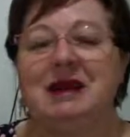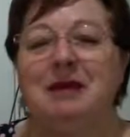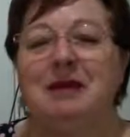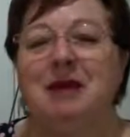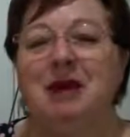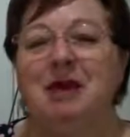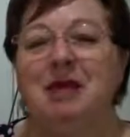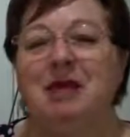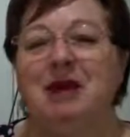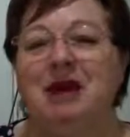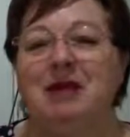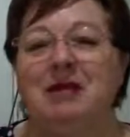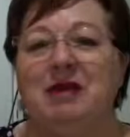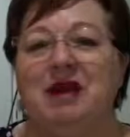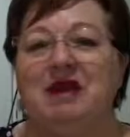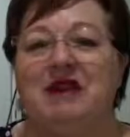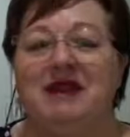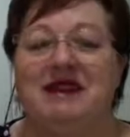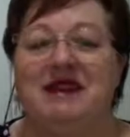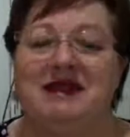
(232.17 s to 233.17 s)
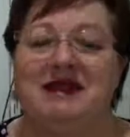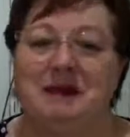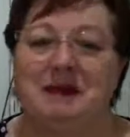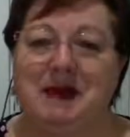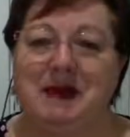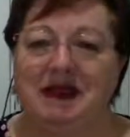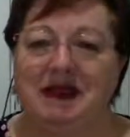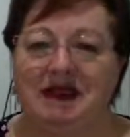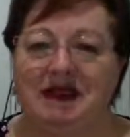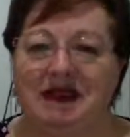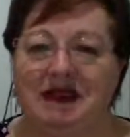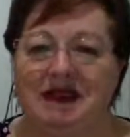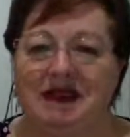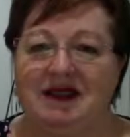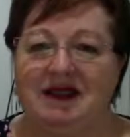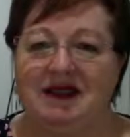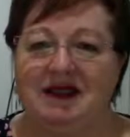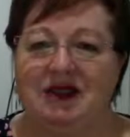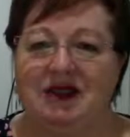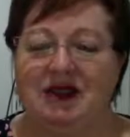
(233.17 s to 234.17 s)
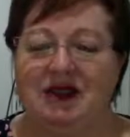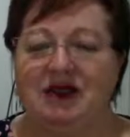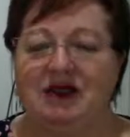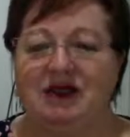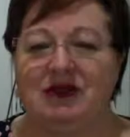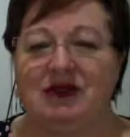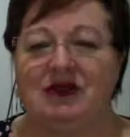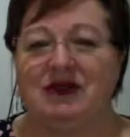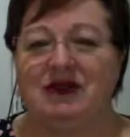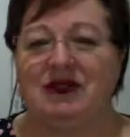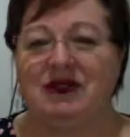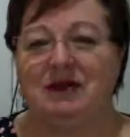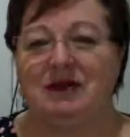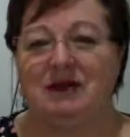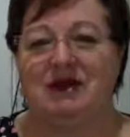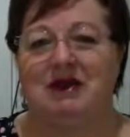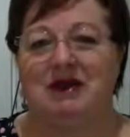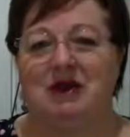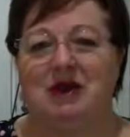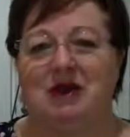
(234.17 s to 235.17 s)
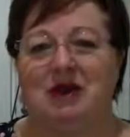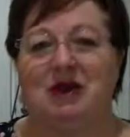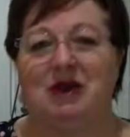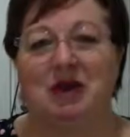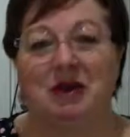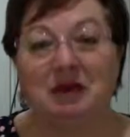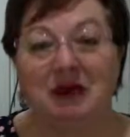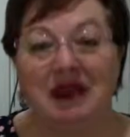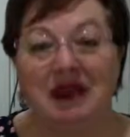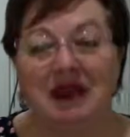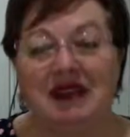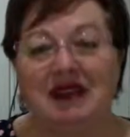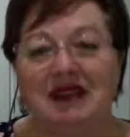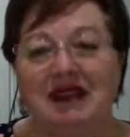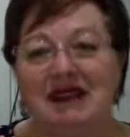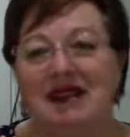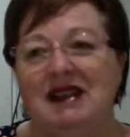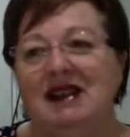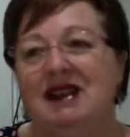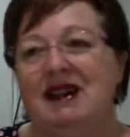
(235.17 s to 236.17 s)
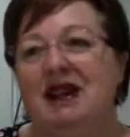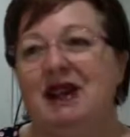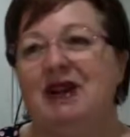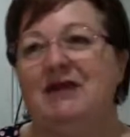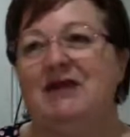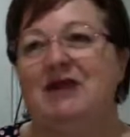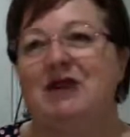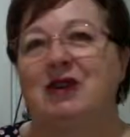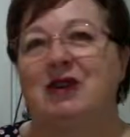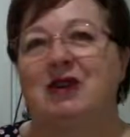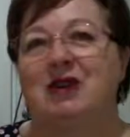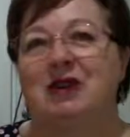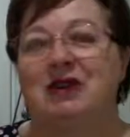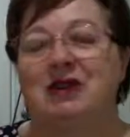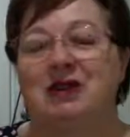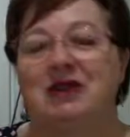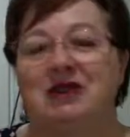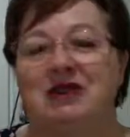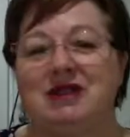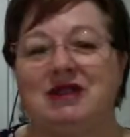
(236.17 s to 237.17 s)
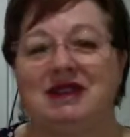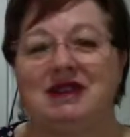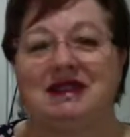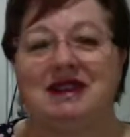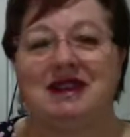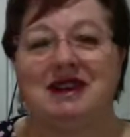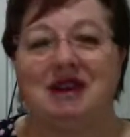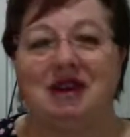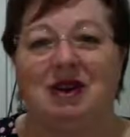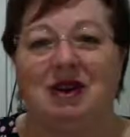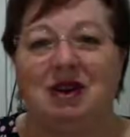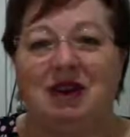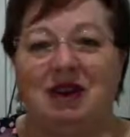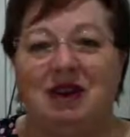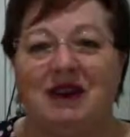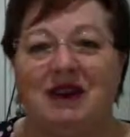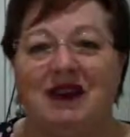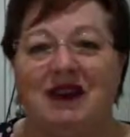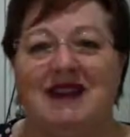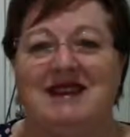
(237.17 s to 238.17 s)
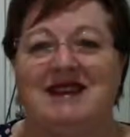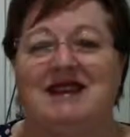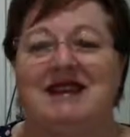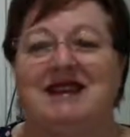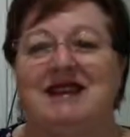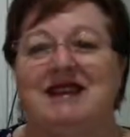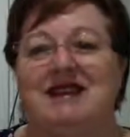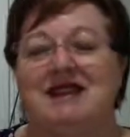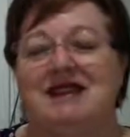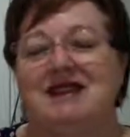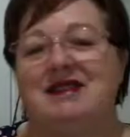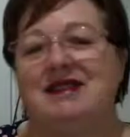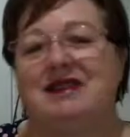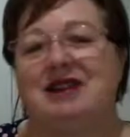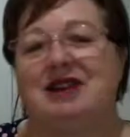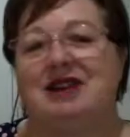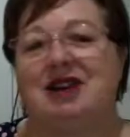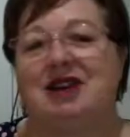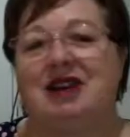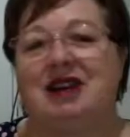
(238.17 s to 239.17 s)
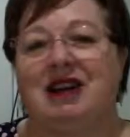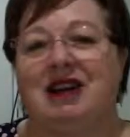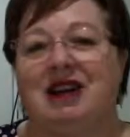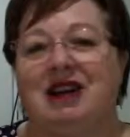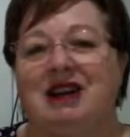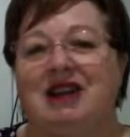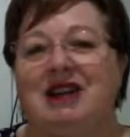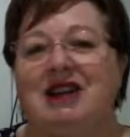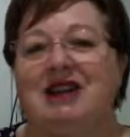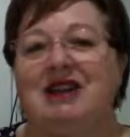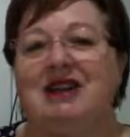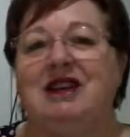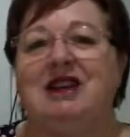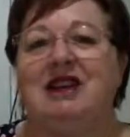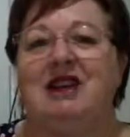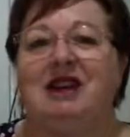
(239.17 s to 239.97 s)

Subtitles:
but when we've experienced childhood developmental trauma, of course, all of our senses are on high alert